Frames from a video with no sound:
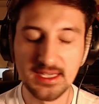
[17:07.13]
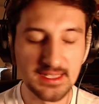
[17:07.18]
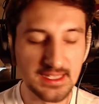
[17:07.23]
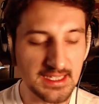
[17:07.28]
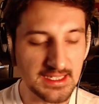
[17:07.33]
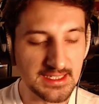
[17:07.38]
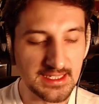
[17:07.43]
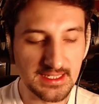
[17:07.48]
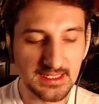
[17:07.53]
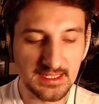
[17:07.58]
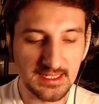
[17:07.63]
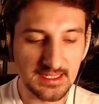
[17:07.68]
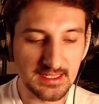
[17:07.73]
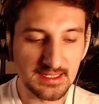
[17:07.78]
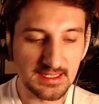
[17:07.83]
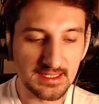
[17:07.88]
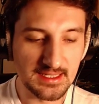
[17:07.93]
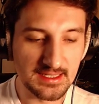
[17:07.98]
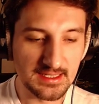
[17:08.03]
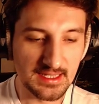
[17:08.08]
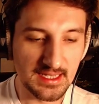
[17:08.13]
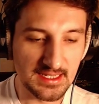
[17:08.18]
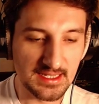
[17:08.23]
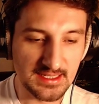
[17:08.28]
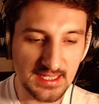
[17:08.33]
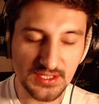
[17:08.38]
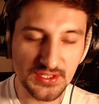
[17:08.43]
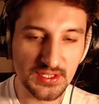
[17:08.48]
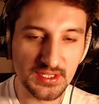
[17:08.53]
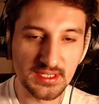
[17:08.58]
This is
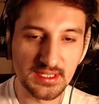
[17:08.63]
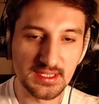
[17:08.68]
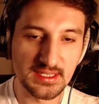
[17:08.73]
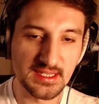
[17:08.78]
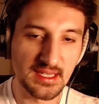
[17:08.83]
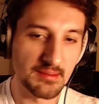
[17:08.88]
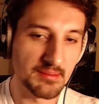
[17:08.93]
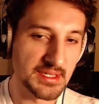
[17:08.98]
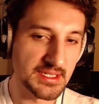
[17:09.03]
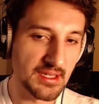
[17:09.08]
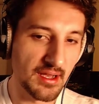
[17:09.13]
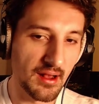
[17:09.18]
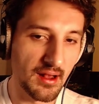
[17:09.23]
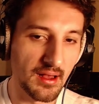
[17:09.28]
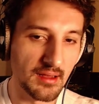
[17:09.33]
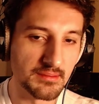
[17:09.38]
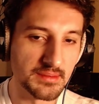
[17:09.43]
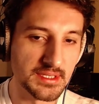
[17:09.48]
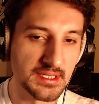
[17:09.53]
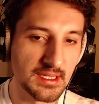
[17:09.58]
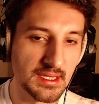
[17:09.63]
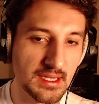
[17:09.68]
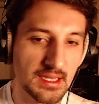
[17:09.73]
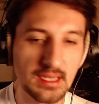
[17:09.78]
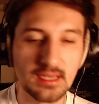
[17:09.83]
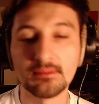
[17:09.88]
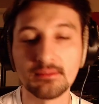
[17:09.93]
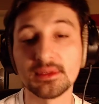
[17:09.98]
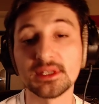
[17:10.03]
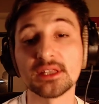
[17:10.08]
essentially the same as Hobbes,
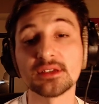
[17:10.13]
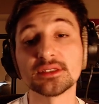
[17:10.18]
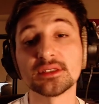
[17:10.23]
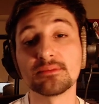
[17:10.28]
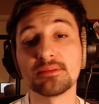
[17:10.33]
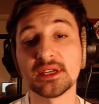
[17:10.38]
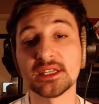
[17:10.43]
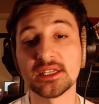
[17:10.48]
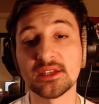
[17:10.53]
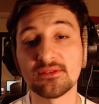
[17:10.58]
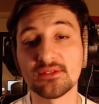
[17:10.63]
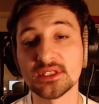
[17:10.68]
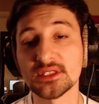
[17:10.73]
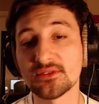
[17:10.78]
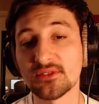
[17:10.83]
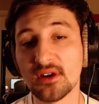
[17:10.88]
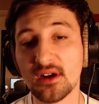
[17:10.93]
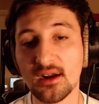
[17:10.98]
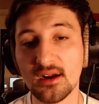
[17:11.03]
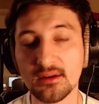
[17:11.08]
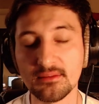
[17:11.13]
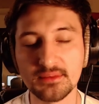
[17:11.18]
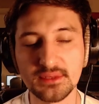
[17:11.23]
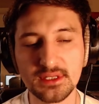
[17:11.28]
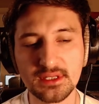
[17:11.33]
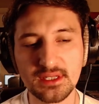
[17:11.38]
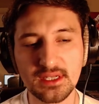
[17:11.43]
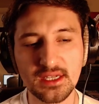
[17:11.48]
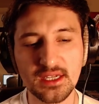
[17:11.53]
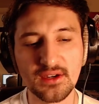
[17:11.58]
but there's a big difference for Hobbes.